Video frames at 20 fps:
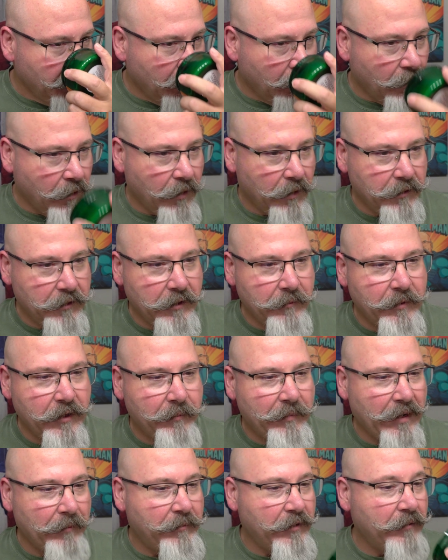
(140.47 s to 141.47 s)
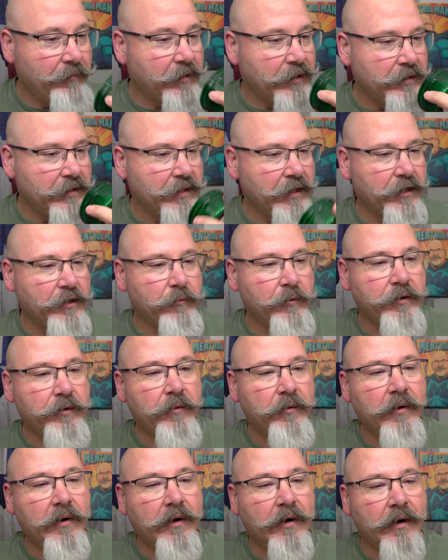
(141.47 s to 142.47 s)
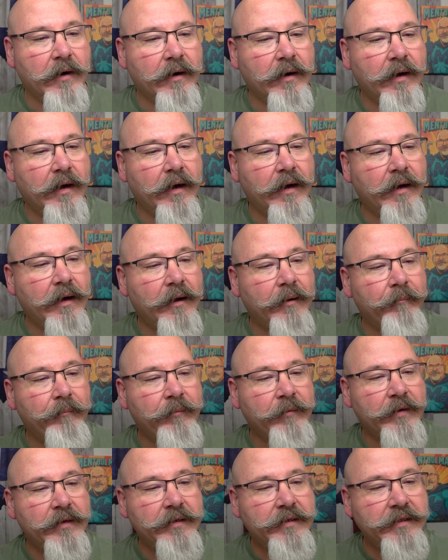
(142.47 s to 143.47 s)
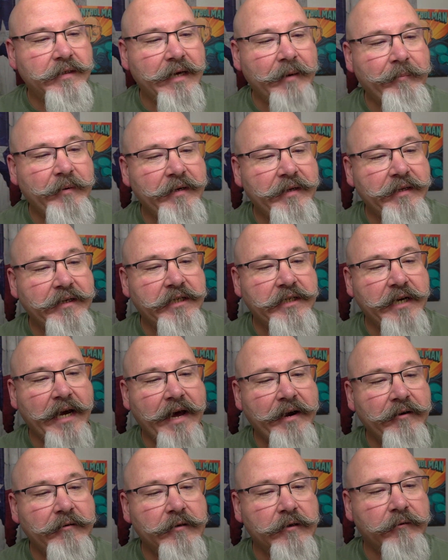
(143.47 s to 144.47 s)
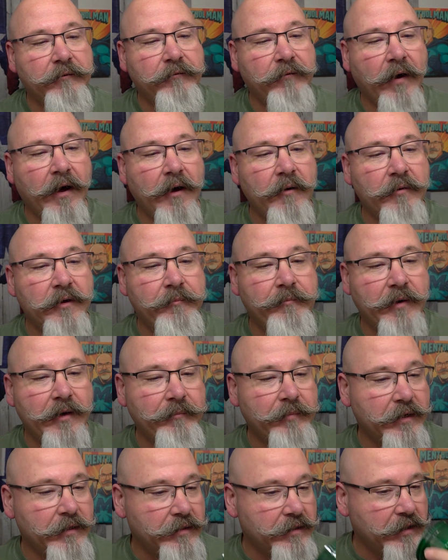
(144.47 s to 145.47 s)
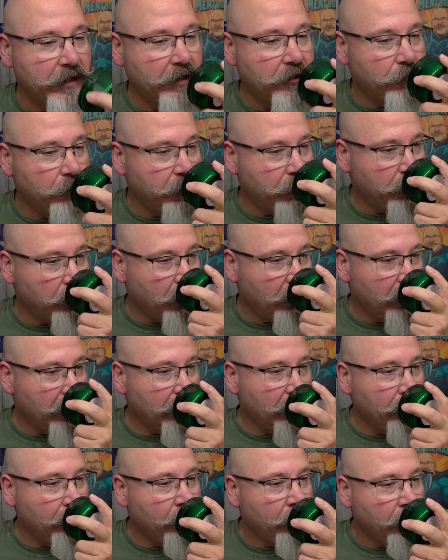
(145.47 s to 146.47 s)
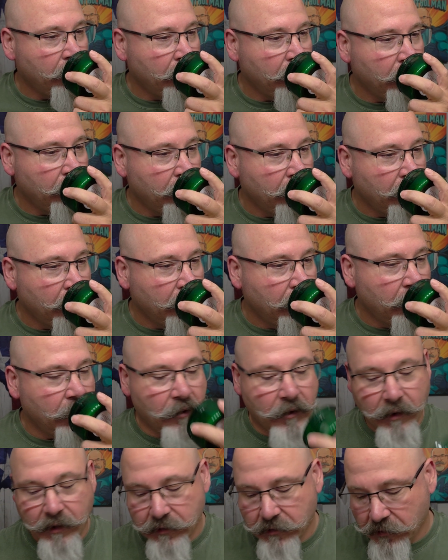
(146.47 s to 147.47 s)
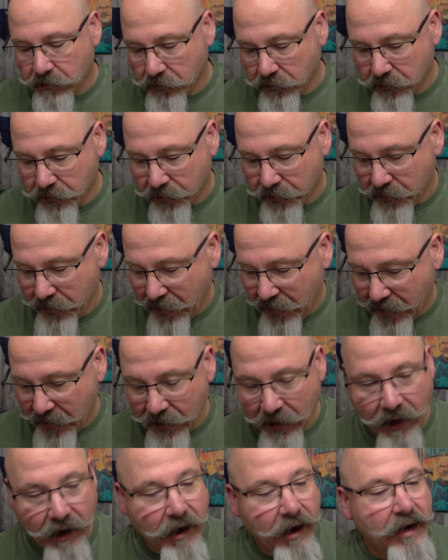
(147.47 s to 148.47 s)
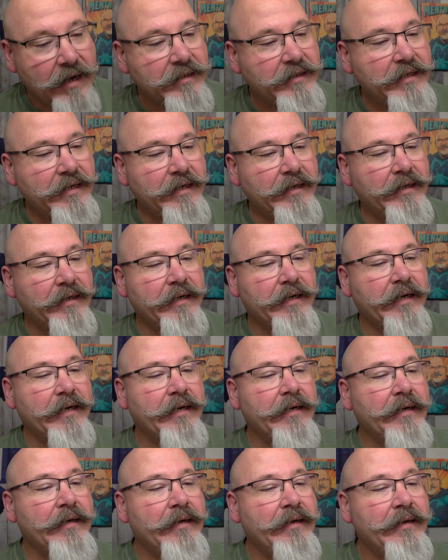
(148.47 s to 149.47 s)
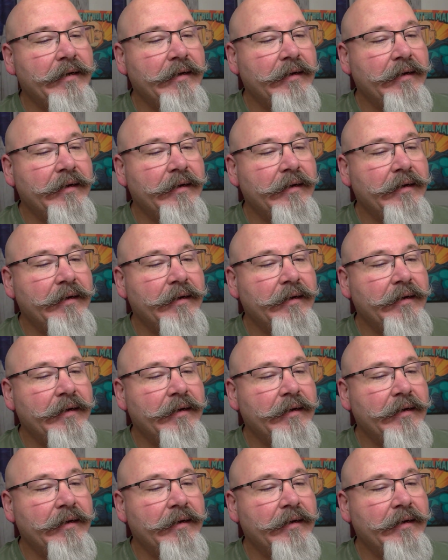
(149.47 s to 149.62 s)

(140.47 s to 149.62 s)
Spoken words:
a little bit about Pumpkin Sandalwood Noir. Step into the shadows of fall with Pumpkin Sandalwood Noir. Oh, it's so good. A hauntingly